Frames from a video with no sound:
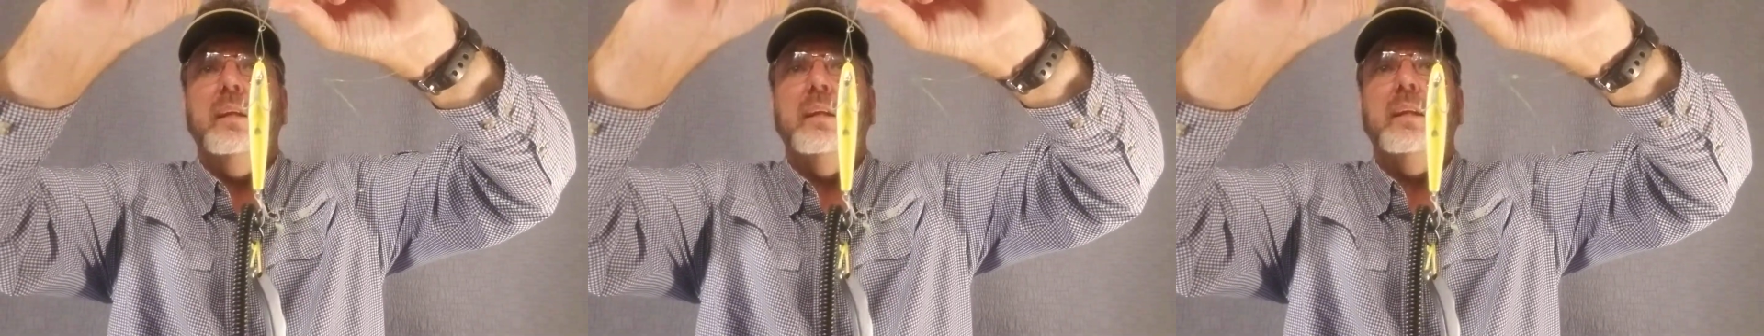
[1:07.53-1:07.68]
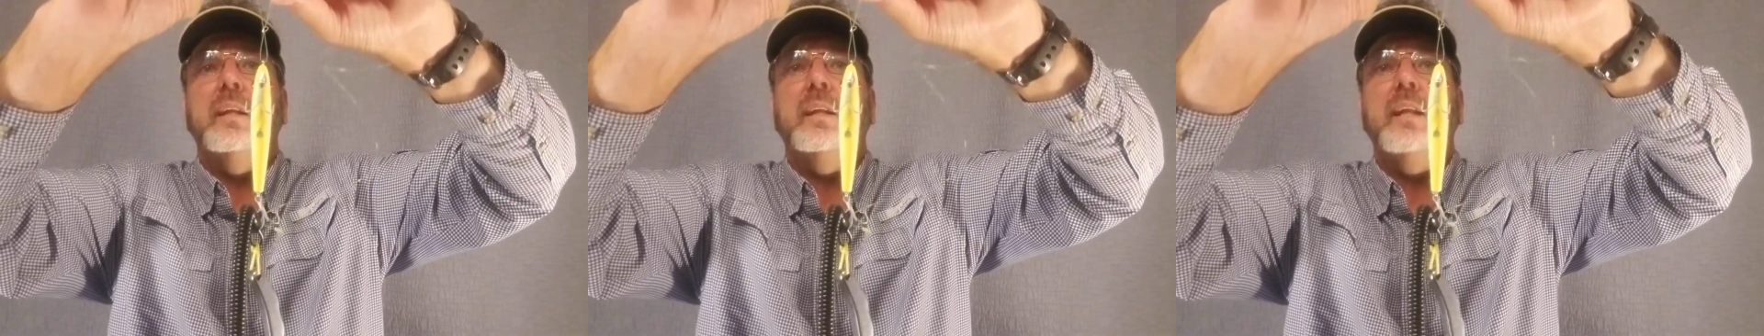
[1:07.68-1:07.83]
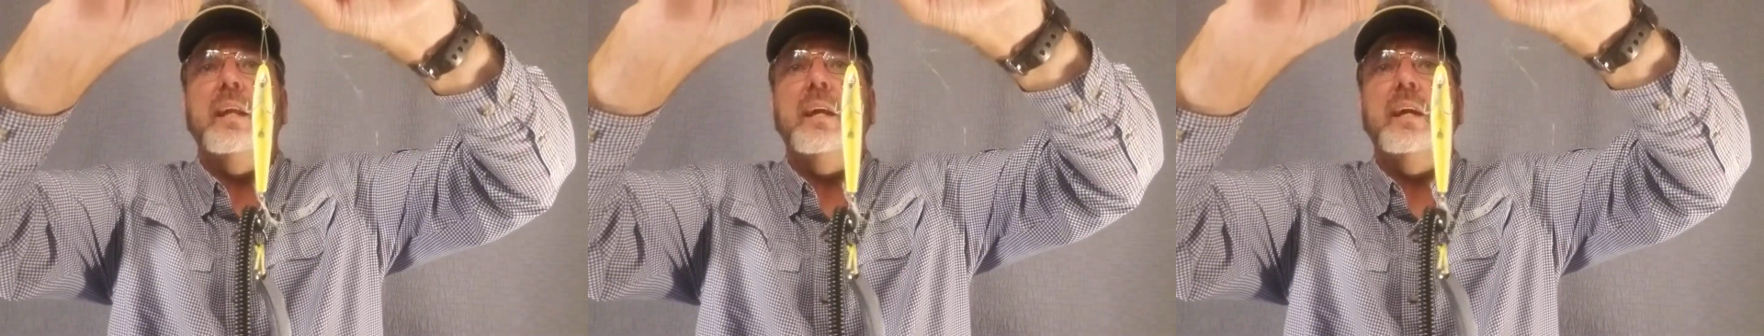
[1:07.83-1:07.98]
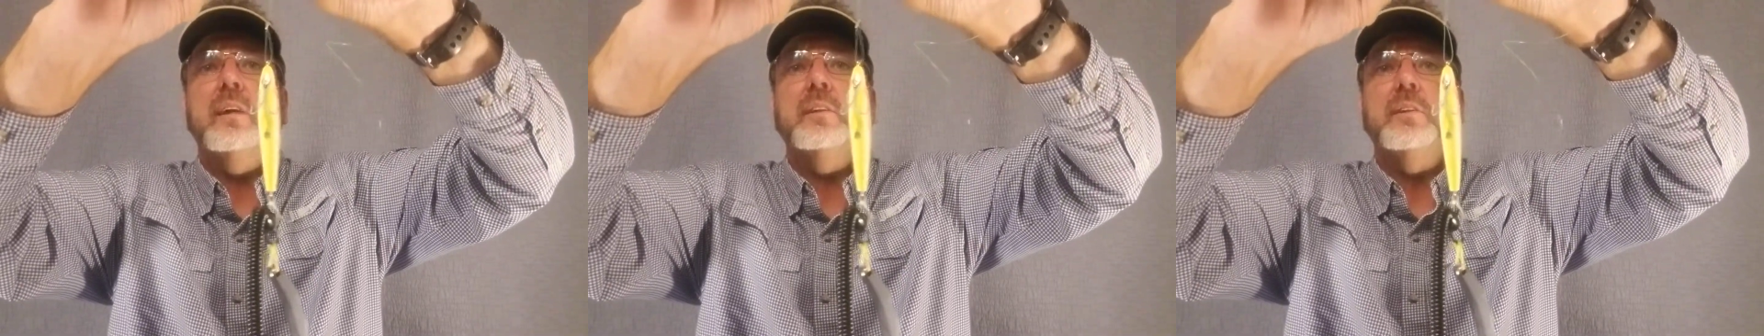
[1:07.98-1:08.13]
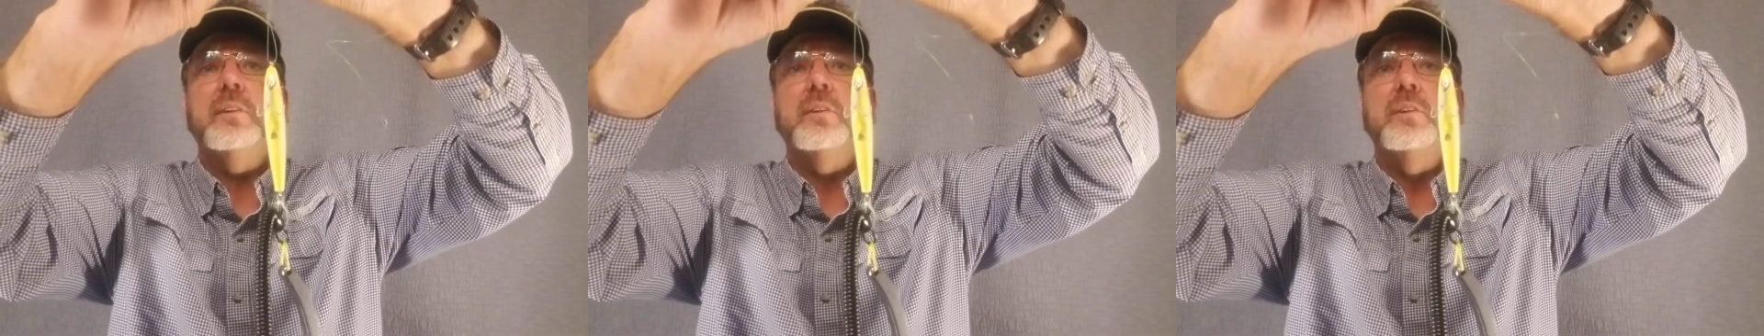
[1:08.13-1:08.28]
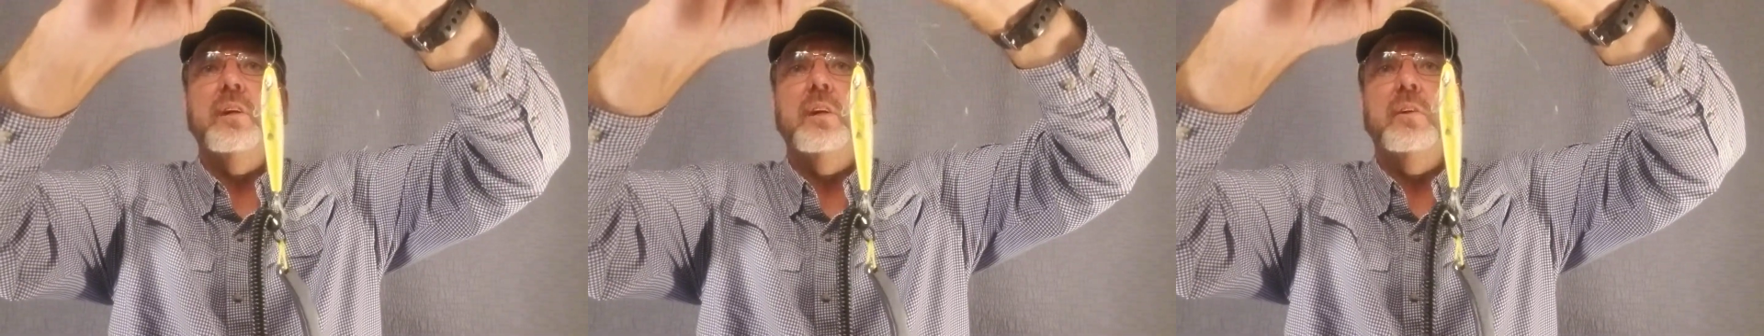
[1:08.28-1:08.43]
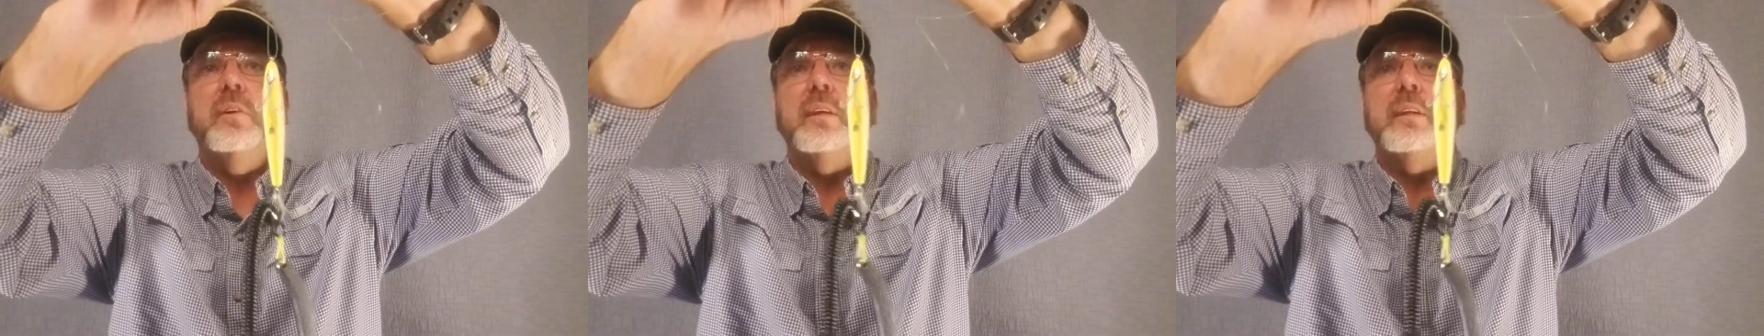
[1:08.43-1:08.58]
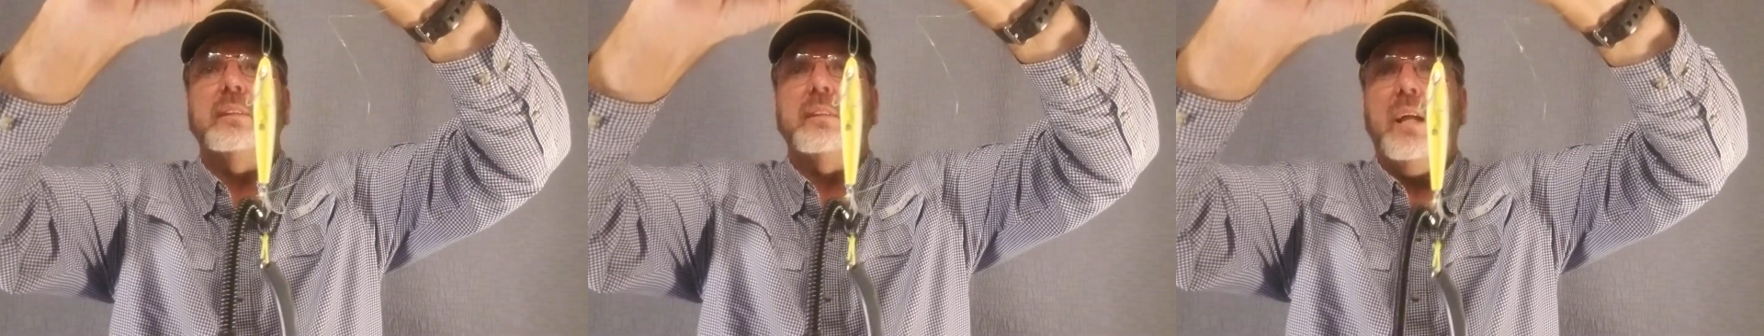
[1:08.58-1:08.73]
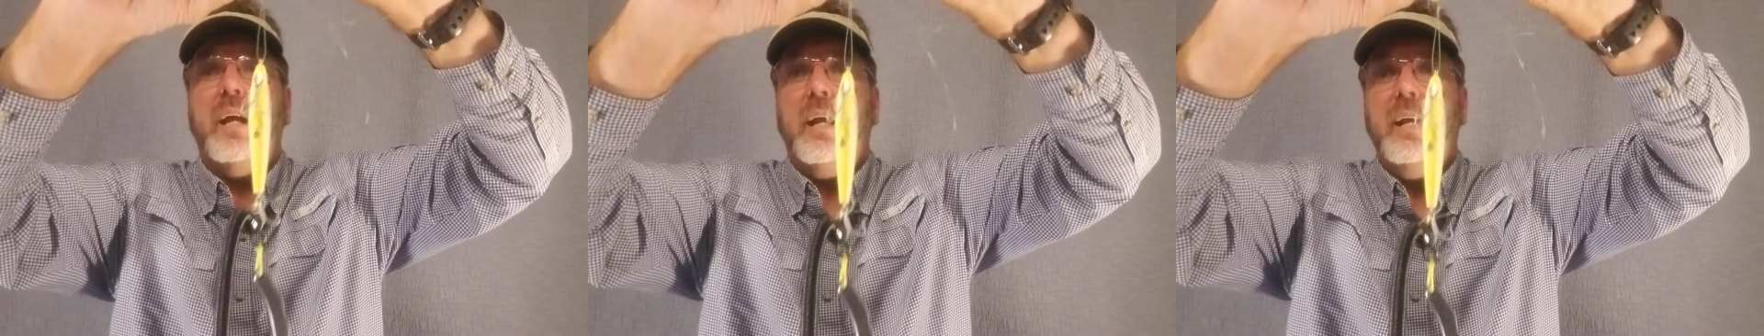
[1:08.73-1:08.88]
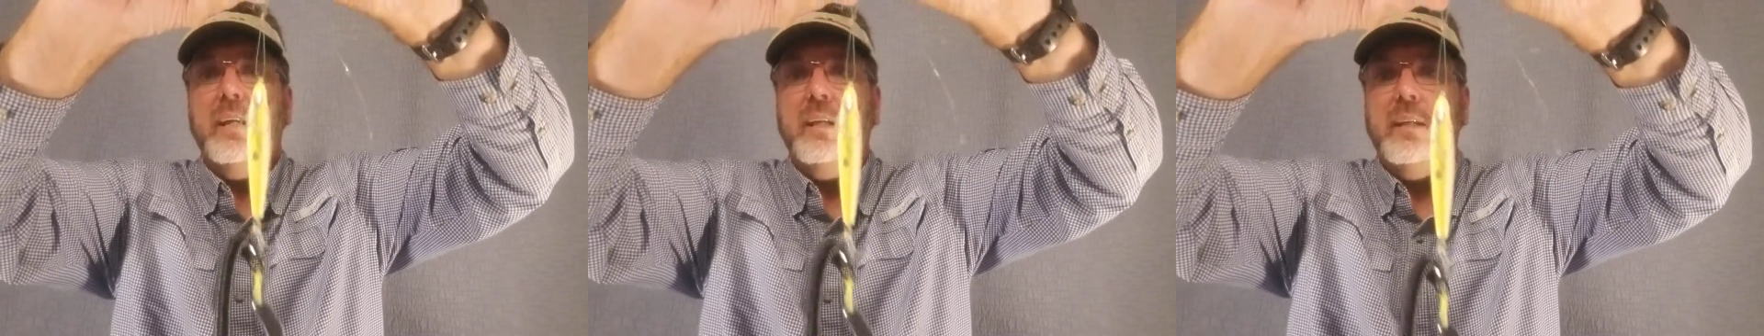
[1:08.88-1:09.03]
And now you'll notice
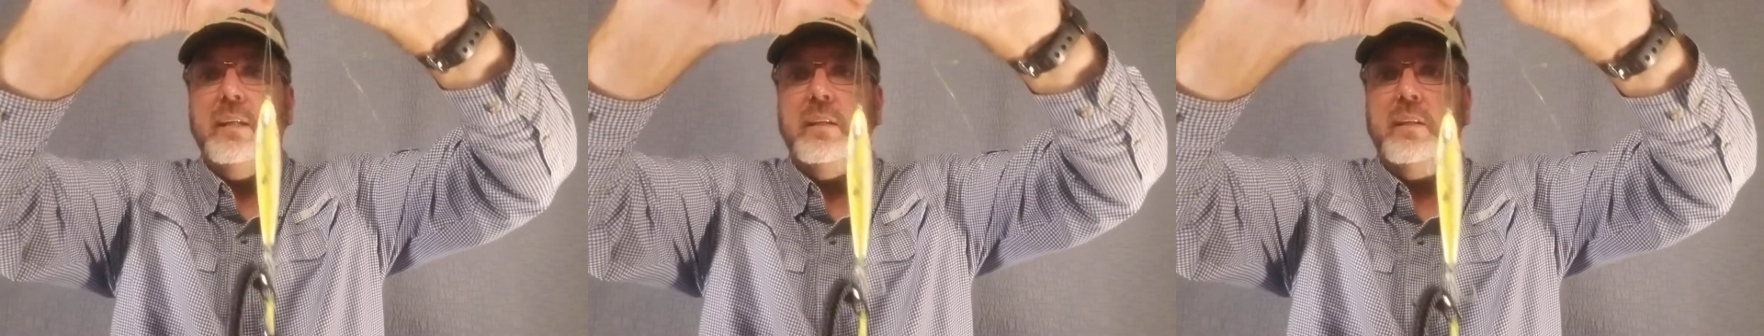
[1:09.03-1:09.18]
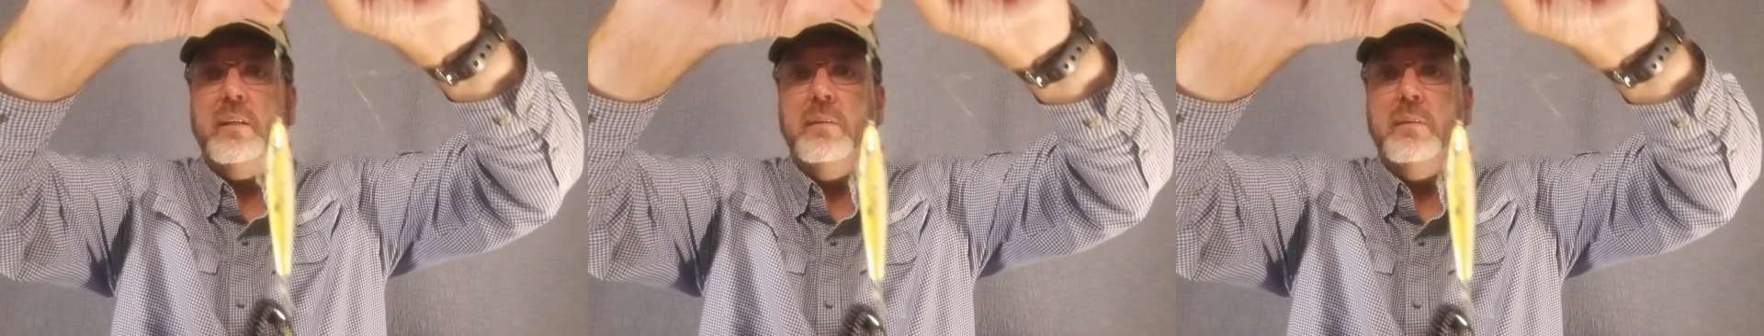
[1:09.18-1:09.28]
I can